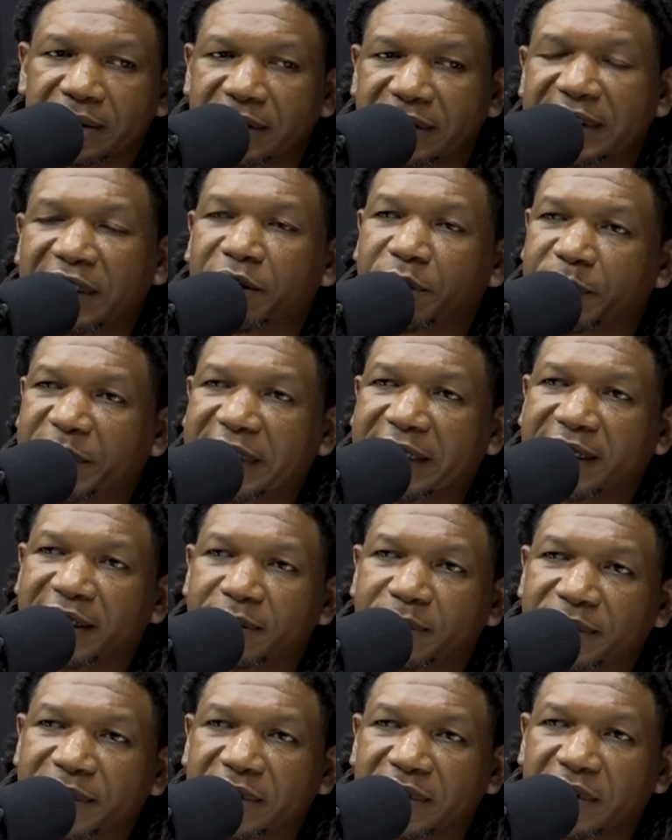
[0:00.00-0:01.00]
therapy
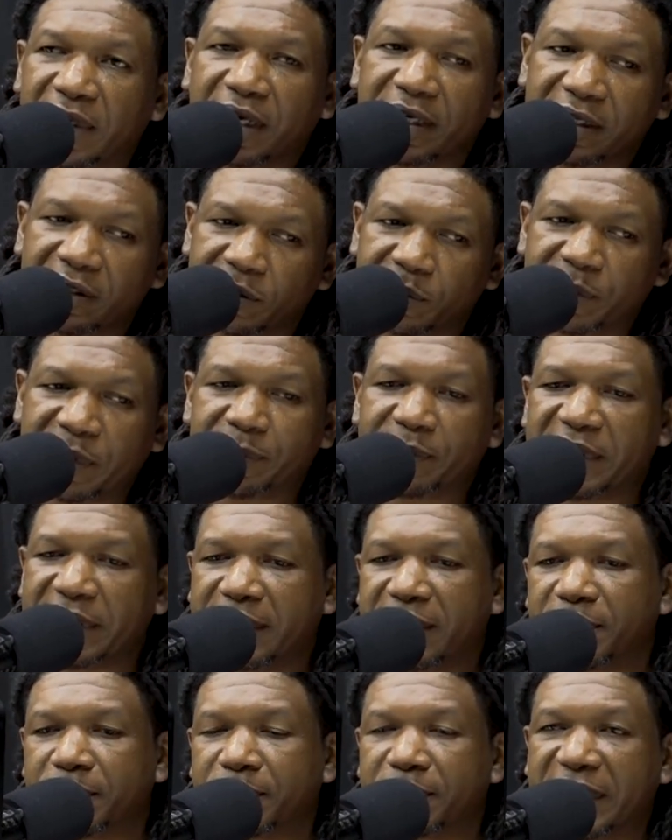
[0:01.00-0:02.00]
helps, talking to people
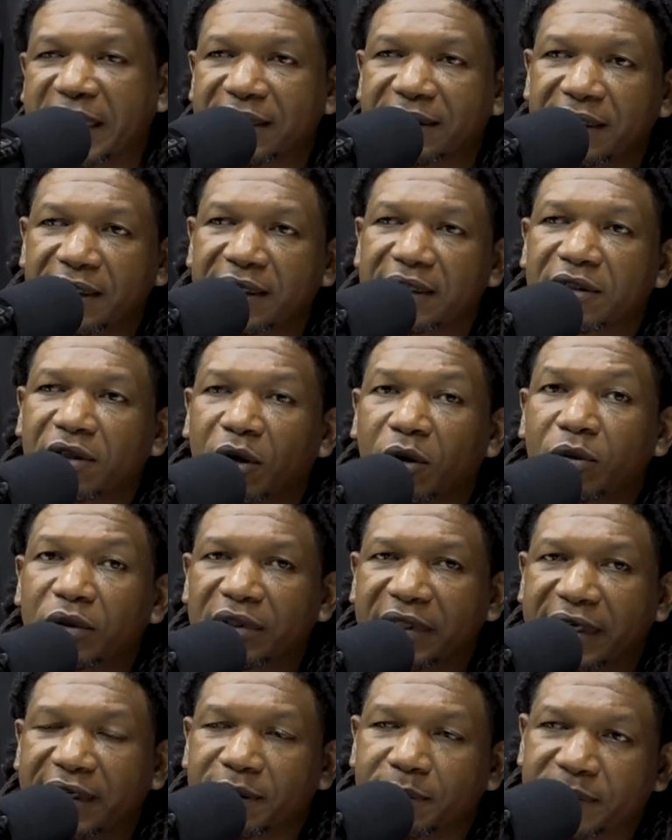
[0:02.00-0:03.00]
helps, getting it out
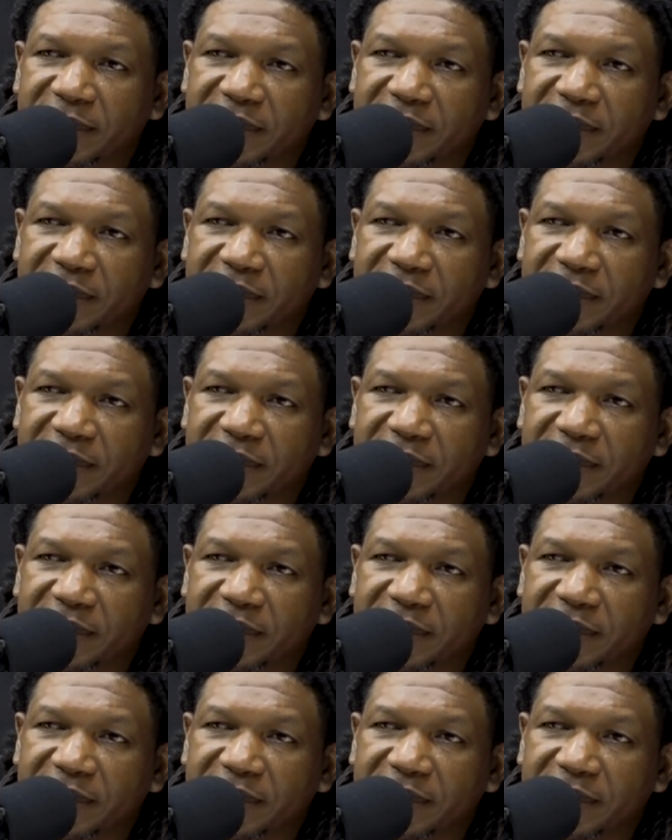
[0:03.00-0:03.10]
helps.